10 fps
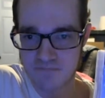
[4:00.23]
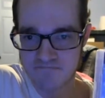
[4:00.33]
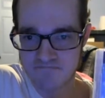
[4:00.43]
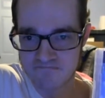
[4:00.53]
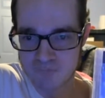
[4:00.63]
but
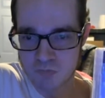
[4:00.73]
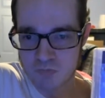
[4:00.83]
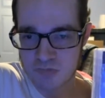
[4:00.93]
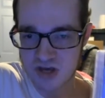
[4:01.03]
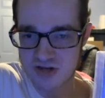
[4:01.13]

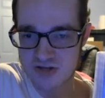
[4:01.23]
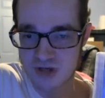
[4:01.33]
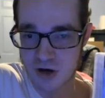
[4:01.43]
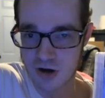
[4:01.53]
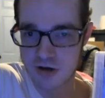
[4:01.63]

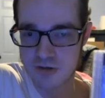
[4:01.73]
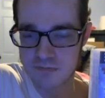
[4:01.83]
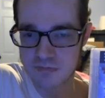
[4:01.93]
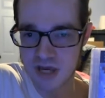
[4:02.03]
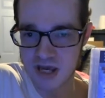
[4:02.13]
it
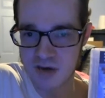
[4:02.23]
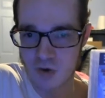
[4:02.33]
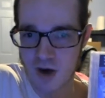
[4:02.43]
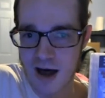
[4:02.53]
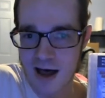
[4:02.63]
took
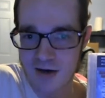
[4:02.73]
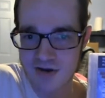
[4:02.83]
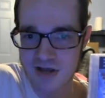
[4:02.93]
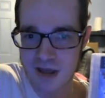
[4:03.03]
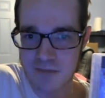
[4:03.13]
me a
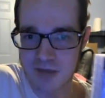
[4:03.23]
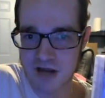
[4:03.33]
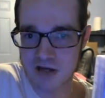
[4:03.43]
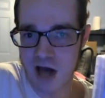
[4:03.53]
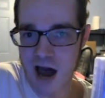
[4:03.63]
while to
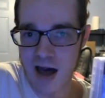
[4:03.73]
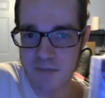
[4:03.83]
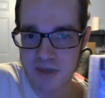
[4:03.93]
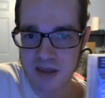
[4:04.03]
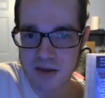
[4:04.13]
get my
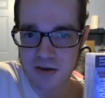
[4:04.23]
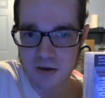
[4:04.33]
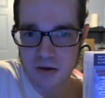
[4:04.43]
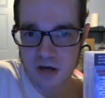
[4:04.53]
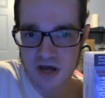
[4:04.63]
copy.
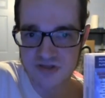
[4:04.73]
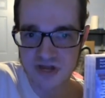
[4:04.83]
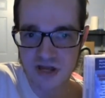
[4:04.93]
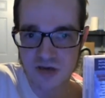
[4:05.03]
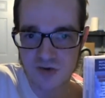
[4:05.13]

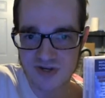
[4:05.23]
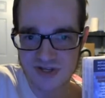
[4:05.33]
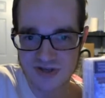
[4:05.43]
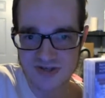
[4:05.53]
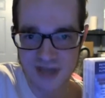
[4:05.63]
I think it
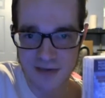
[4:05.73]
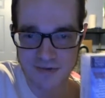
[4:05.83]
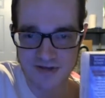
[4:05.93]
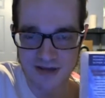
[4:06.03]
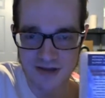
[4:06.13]
was the
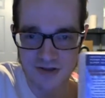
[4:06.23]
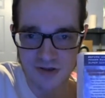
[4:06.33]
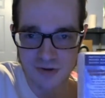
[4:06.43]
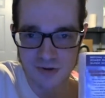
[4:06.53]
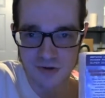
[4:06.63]
17th.
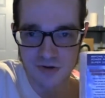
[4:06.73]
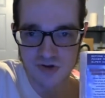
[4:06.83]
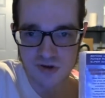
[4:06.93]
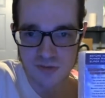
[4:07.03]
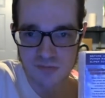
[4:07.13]

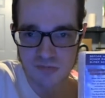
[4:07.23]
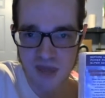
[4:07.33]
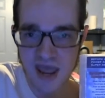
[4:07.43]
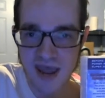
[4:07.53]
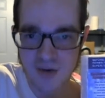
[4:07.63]

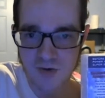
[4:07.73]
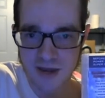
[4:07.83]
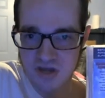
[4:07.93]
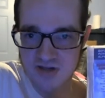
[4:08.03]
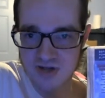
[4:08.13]

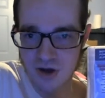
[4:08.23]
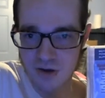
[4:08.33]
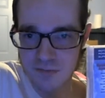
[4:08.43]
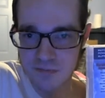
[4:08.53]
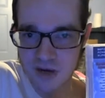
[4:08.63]
Anyway, it
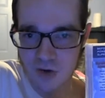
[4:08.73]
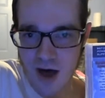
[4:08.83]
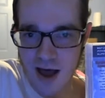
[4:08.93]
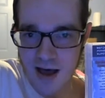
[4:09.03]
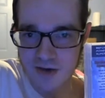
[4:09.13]
took me
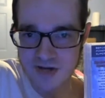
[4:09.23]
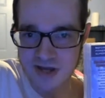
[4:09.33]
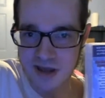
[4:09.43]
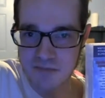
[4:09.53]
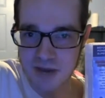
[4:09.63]
a
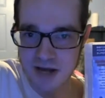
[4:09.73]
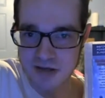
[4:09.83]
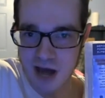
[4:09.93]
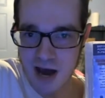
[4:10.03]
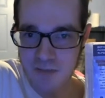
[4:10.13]
while to get
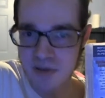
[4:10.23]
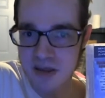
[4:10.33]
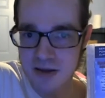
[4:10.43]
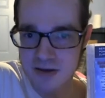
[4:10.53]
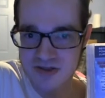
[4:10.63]
my
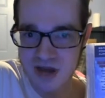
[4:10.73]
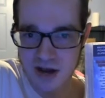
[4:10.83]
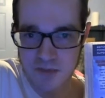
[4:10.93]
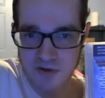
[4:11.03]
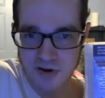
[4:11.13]
copy
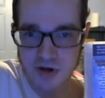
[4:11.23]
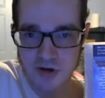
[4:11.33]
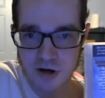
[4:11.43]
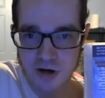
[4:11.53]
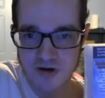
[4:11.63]
that I
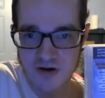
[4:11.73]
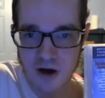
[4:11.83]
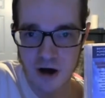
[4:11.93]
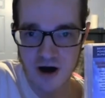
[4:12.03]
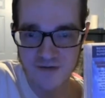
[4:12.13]

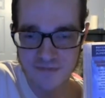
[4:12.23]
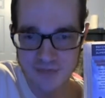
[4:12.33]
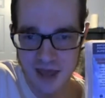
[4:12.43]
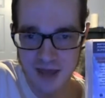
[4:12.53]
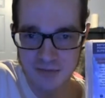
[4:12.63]
pre-ordered
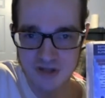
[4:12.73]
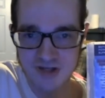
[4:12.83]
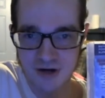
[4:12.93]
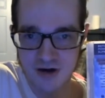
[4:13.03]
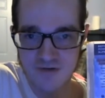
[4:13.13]
off of
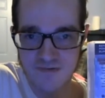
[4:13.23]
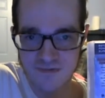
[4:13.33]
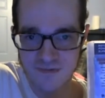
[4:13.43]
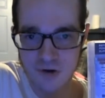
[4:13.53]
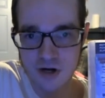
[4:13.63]
Amazon
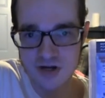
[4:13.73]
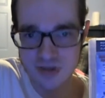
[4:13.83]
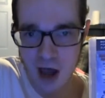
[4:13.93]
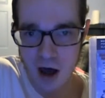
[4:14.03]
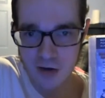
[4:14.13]
for
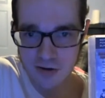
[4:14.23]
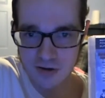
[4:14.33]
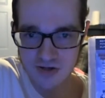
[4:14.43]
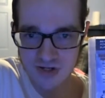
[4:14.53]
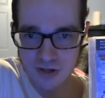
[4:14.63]

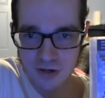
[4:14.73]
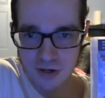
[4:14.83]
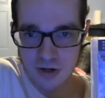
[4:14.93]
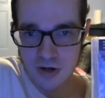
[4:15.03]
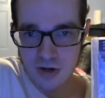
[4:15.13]
$40